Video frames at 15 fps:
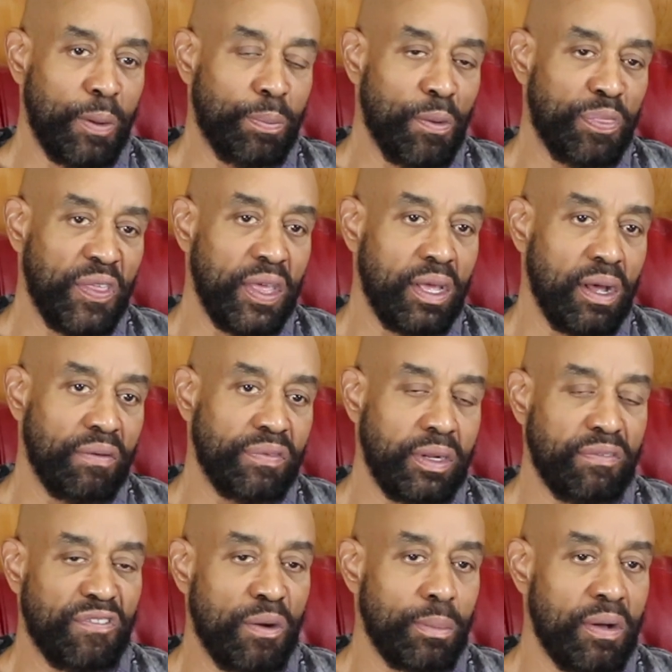people think of
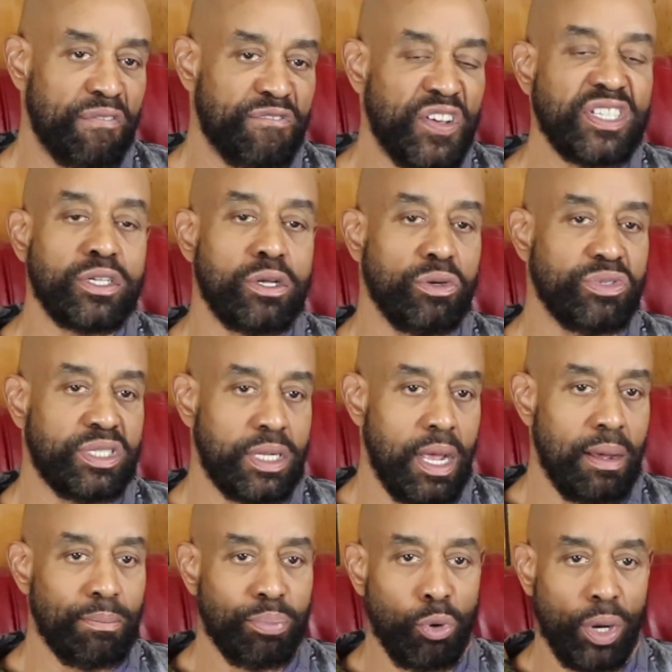it from a physical
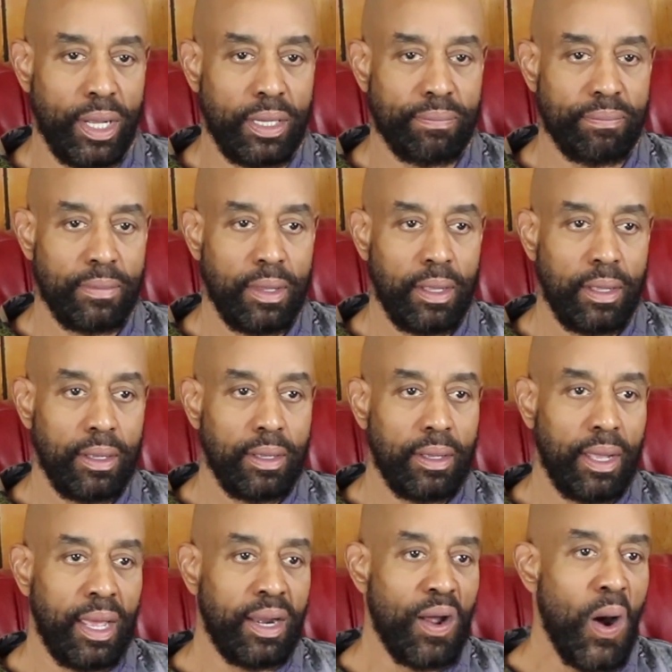standpoint,
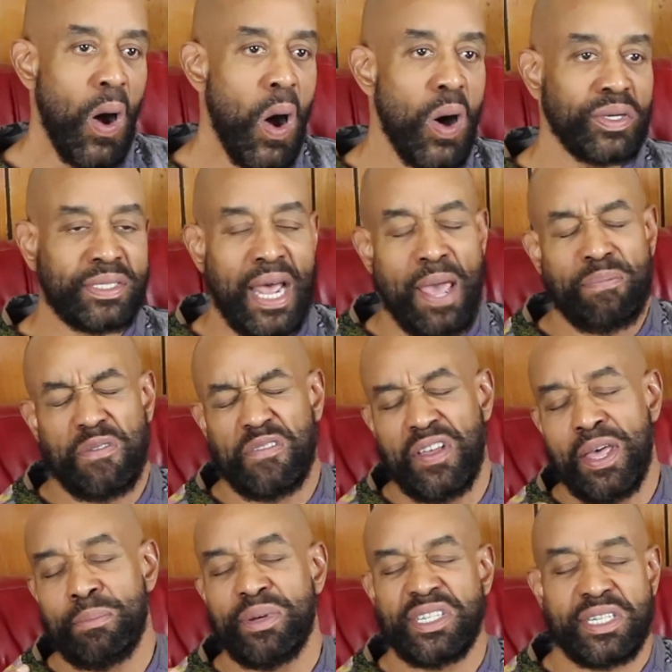and all type of
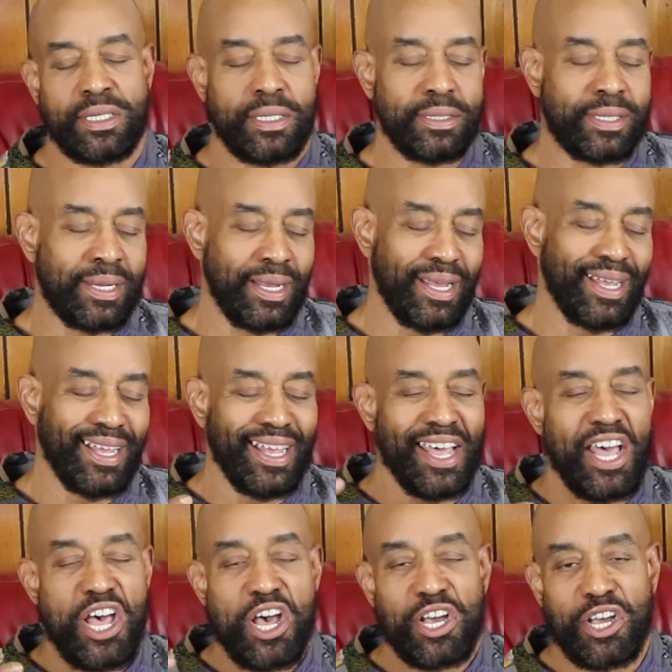images
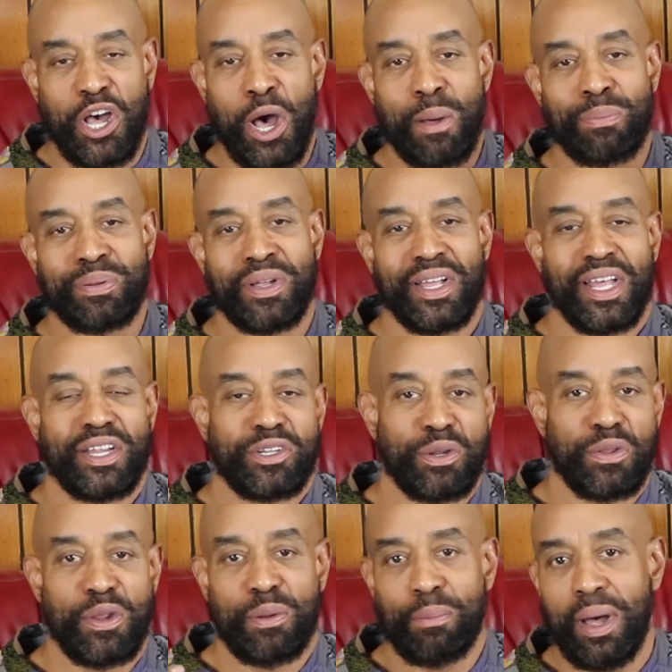come
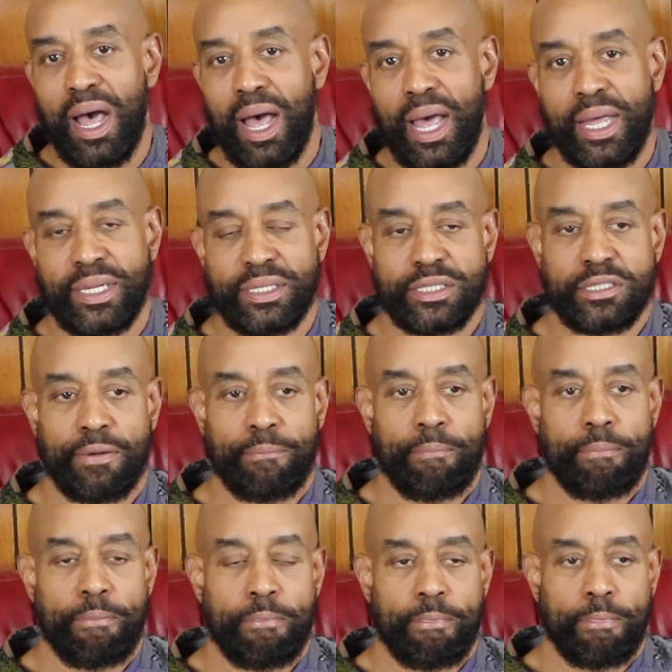to their minds.
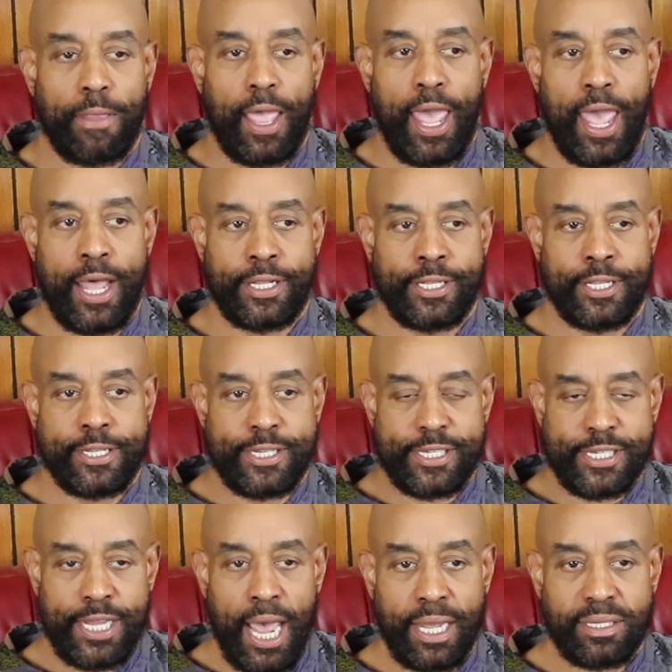And
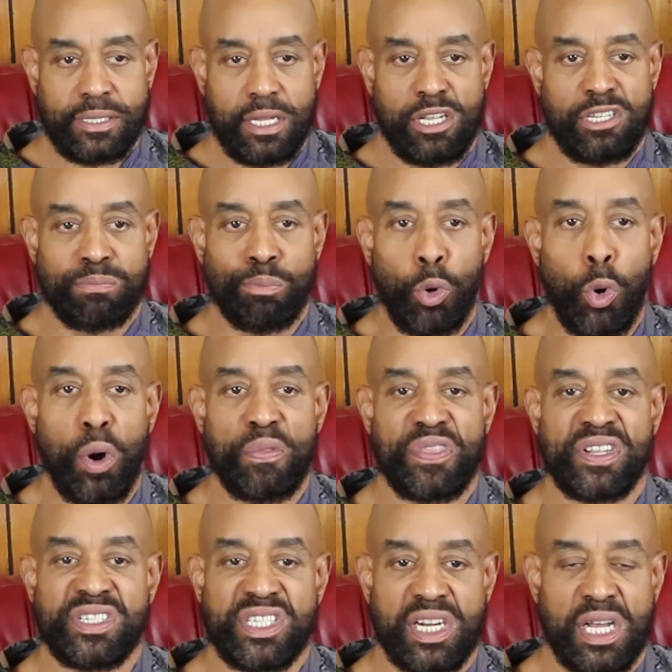sex is more
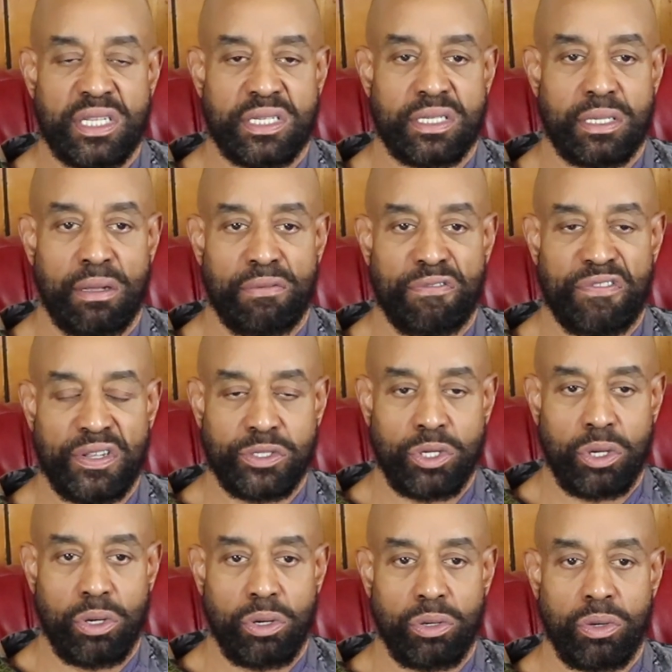than just
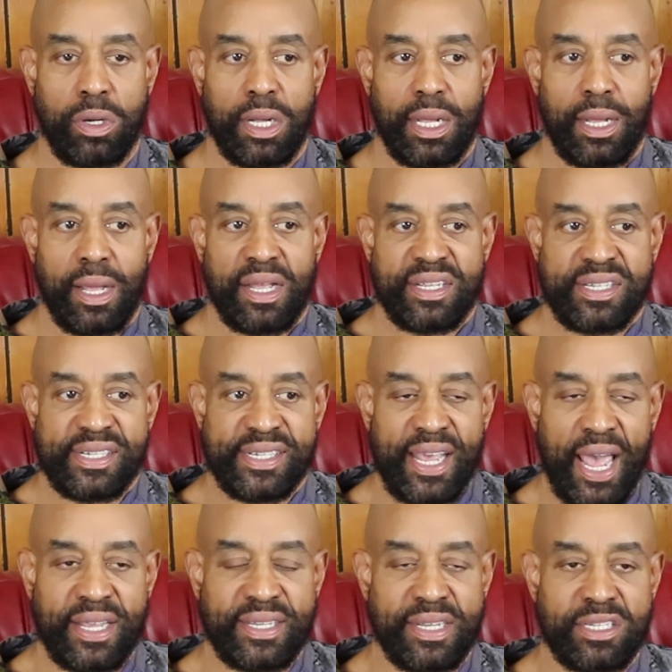physical.
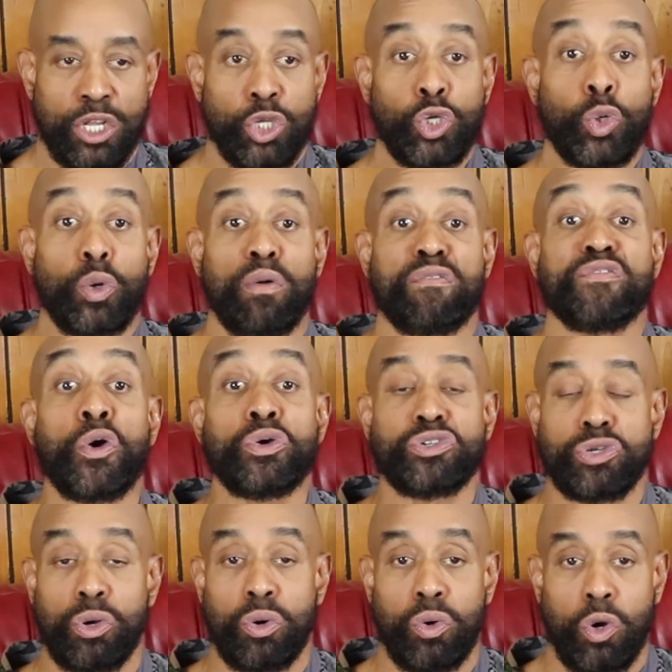Sex is a
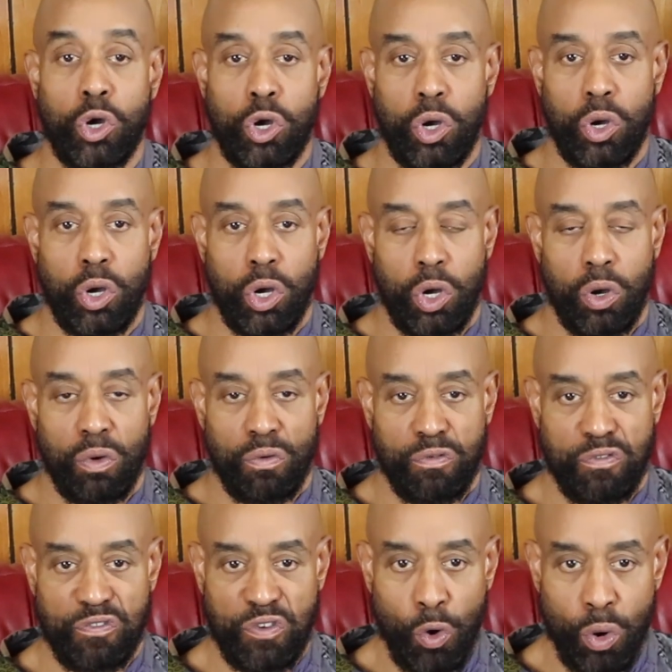universal
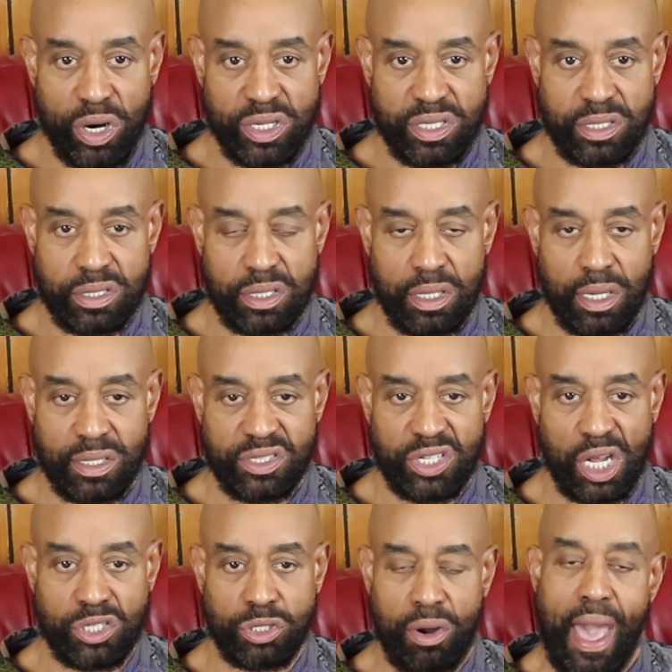force,
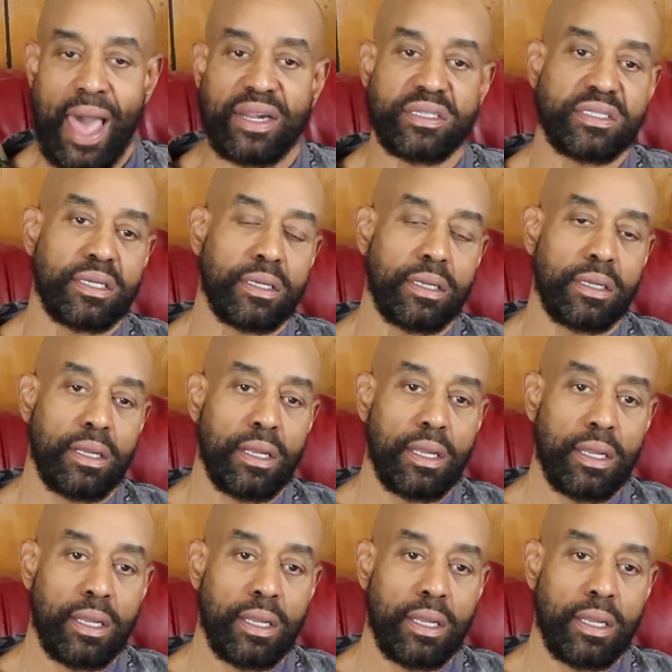sexuality.